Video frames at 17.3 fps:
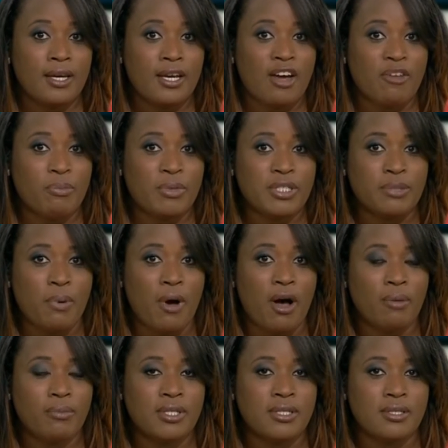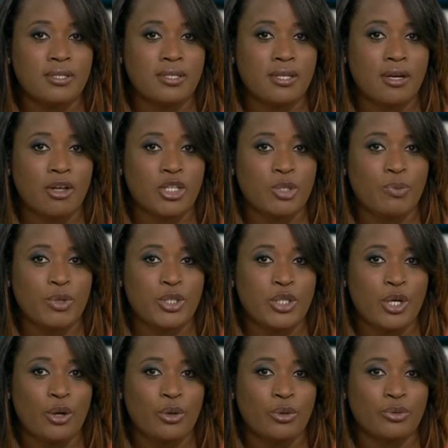Government departments are to be
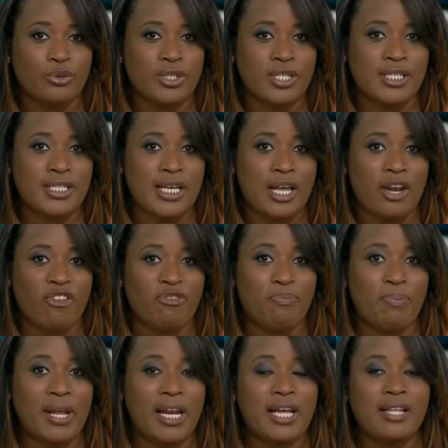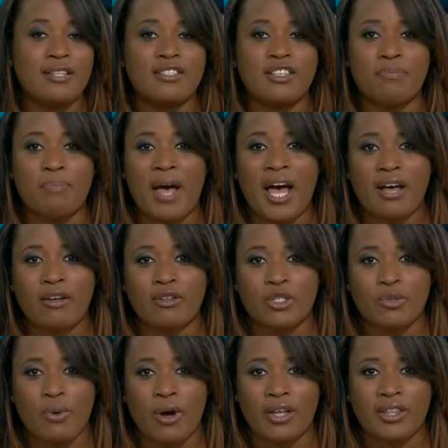told to sell off billions of
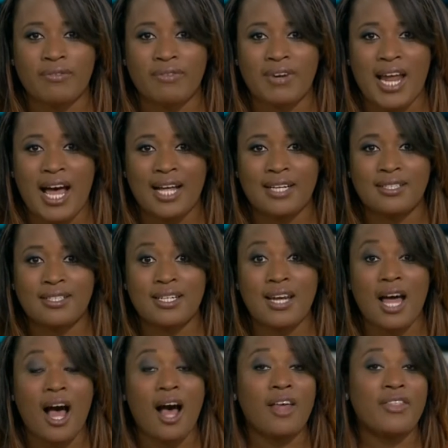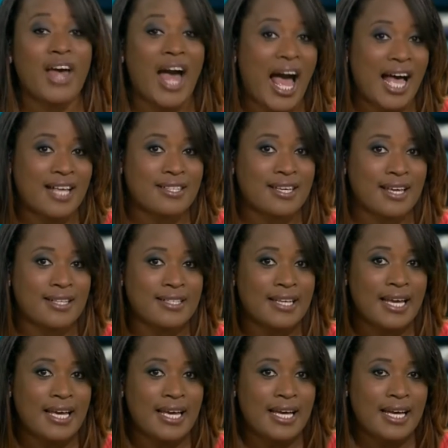pounds worth of land and other
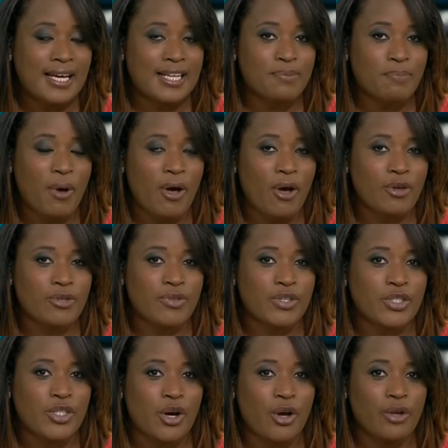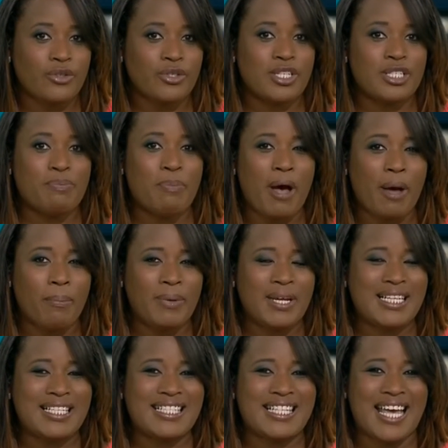assets as part of the Chancellor's
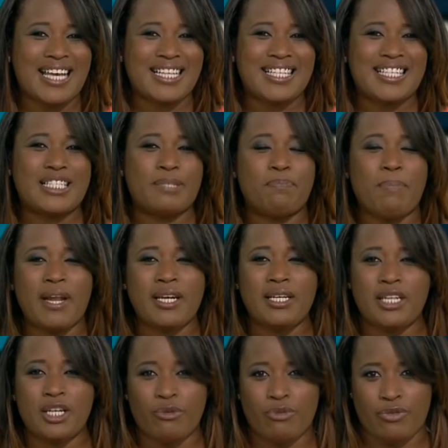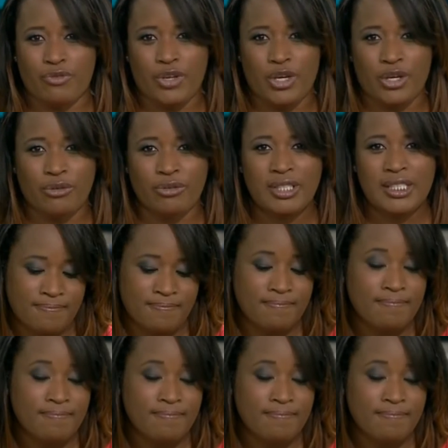public sector spending review.